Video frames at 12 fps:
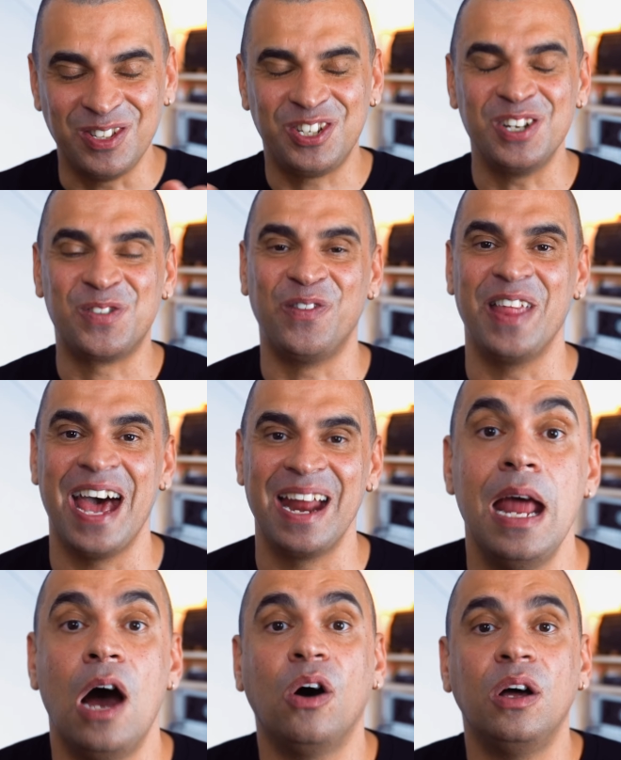Cheers for that.
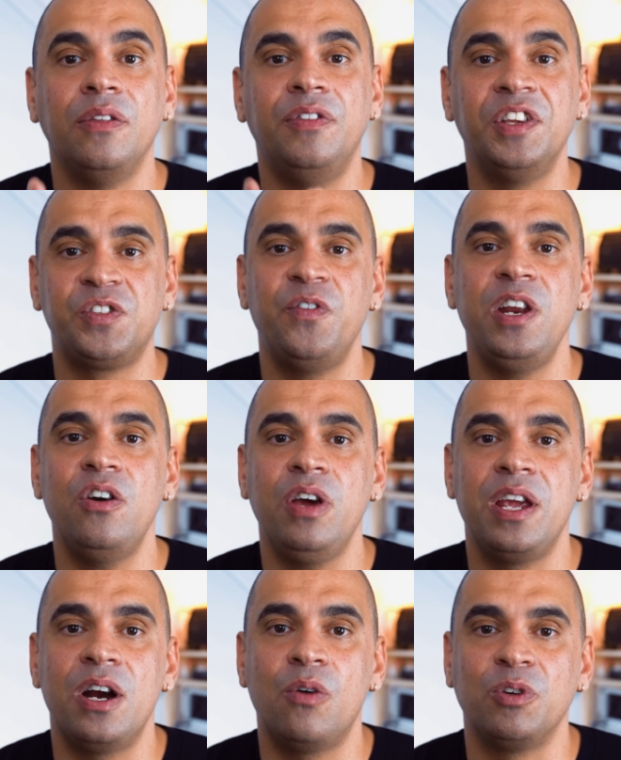Now, this video
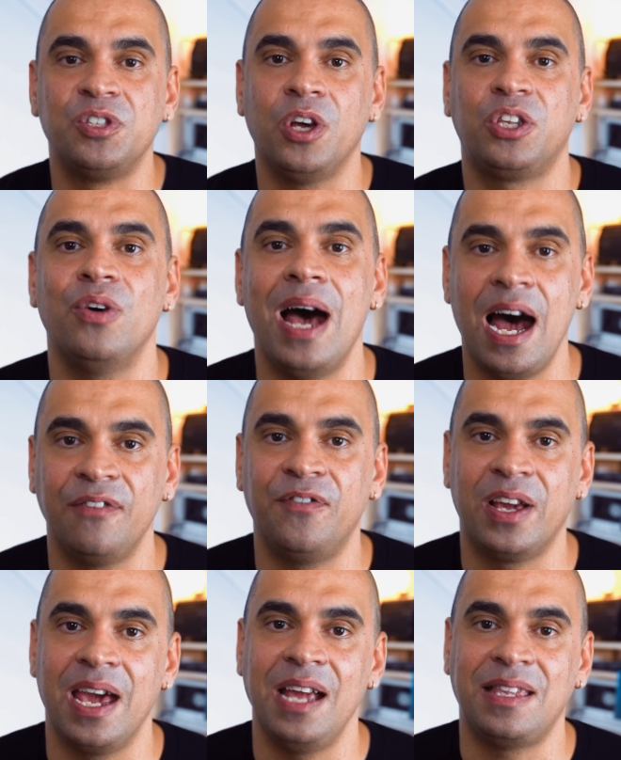here was not to
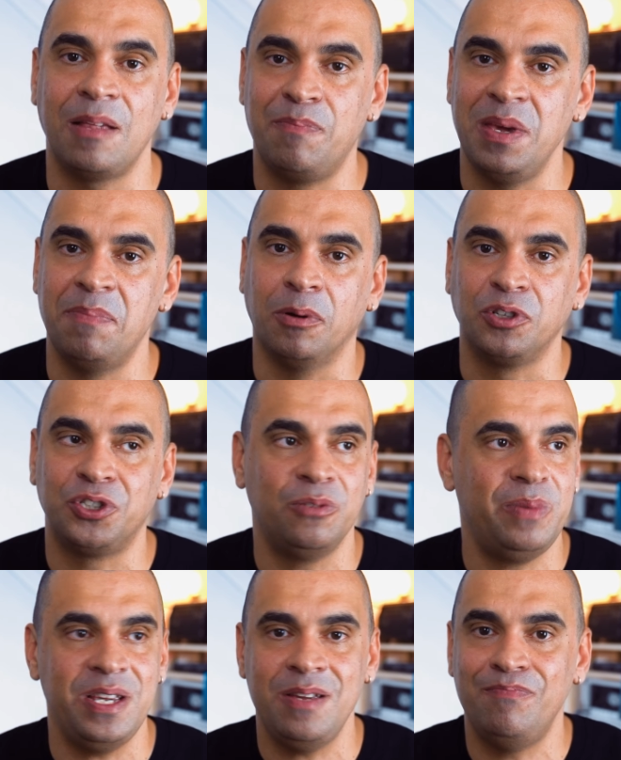advocate that people should
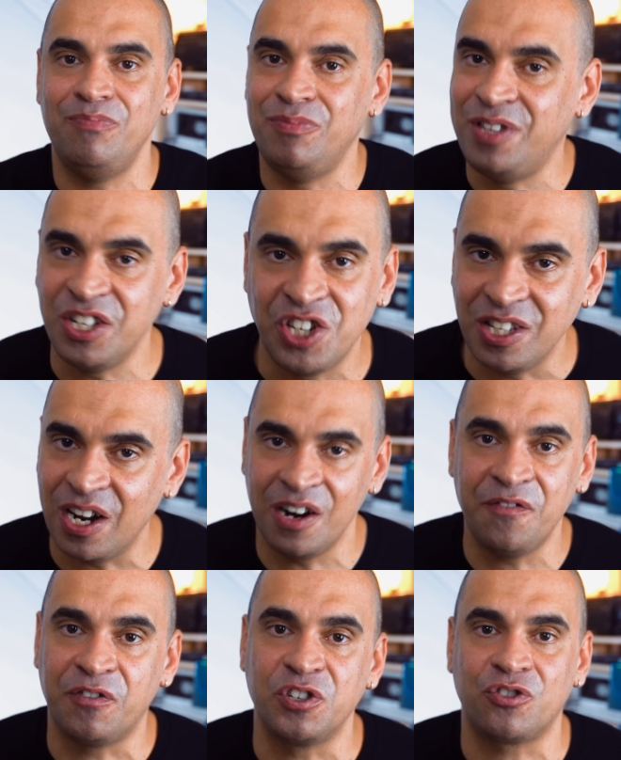be teaching their
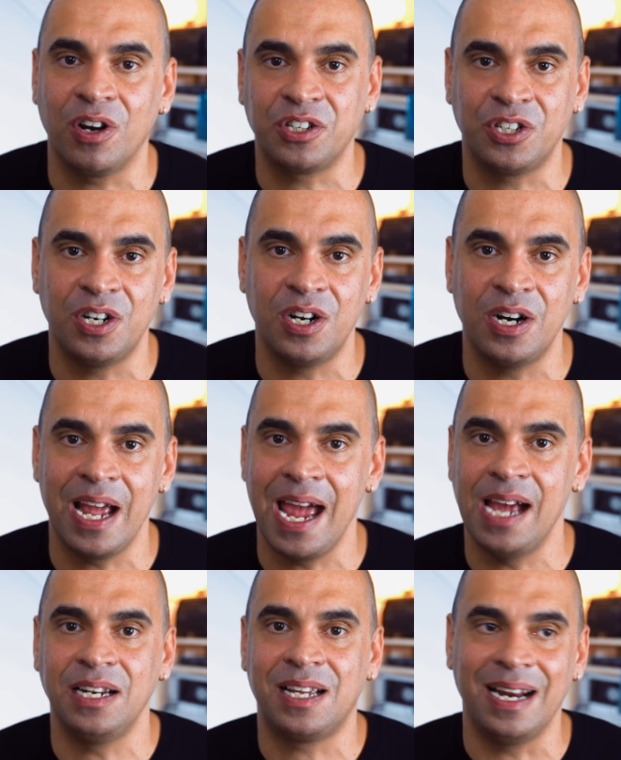infrastructure
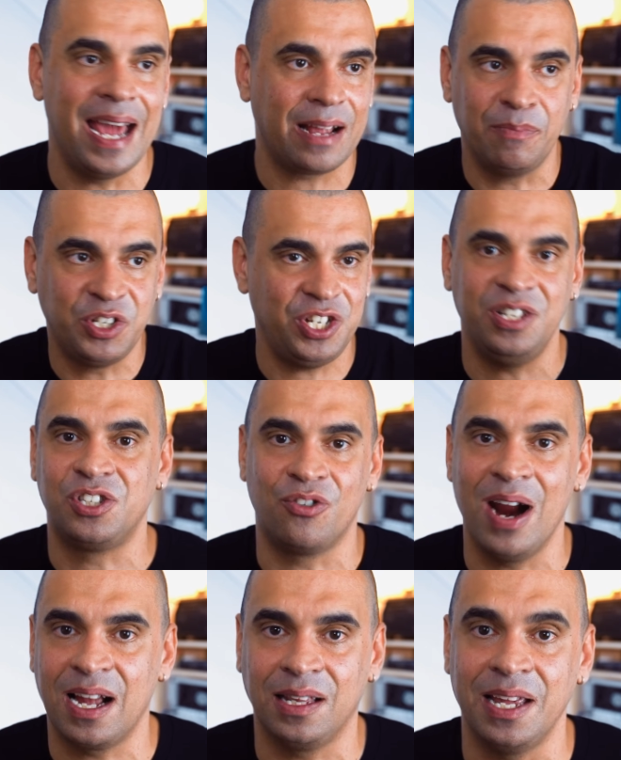and connect machines
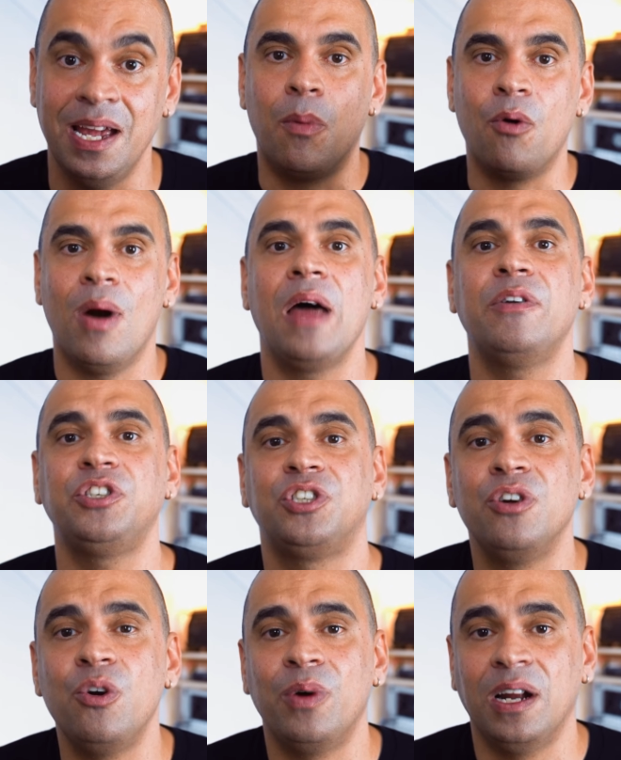directly, but rather
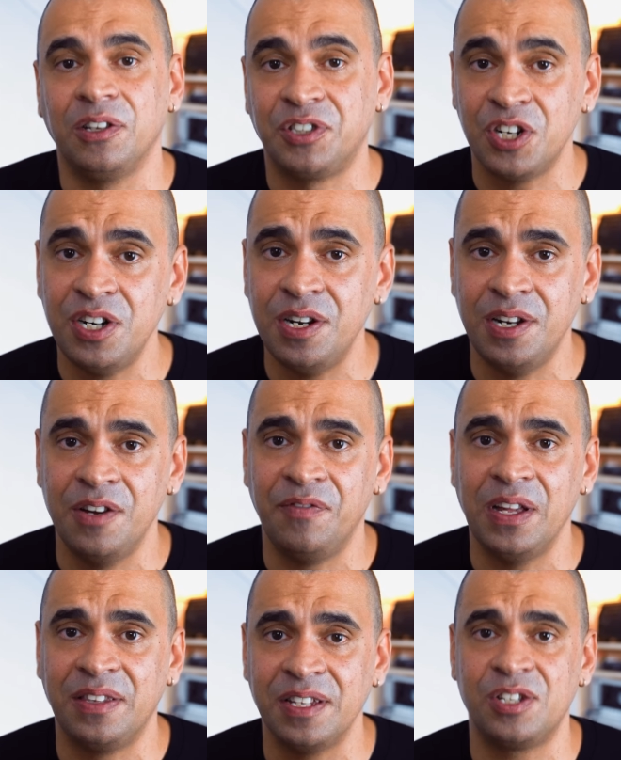show you an alternative
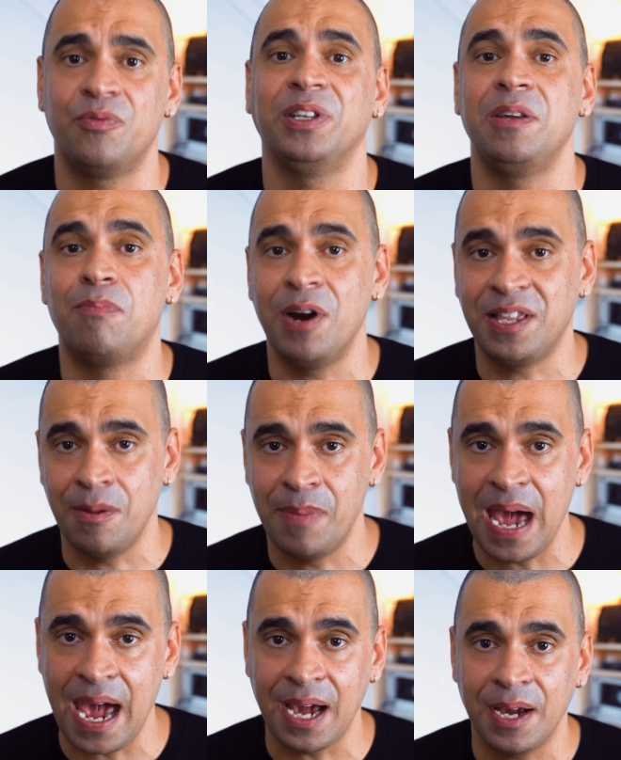that doesn't really break the
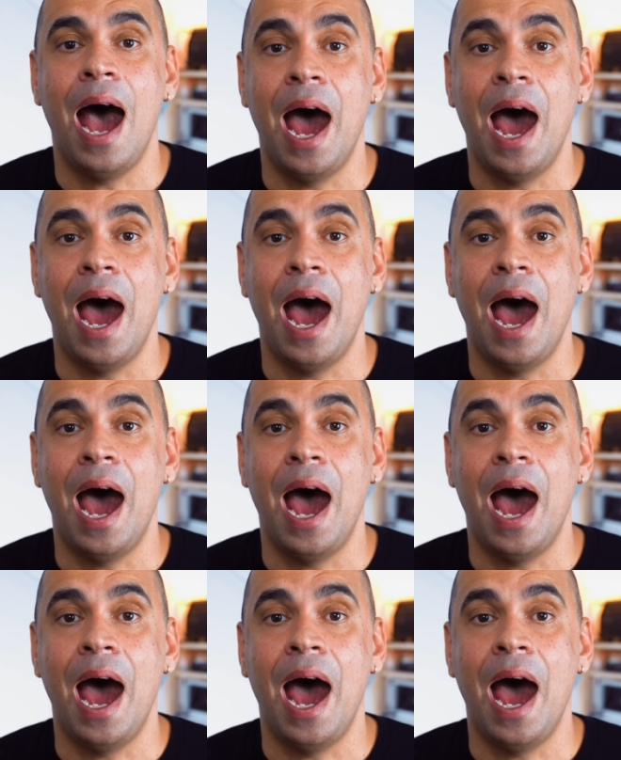bank.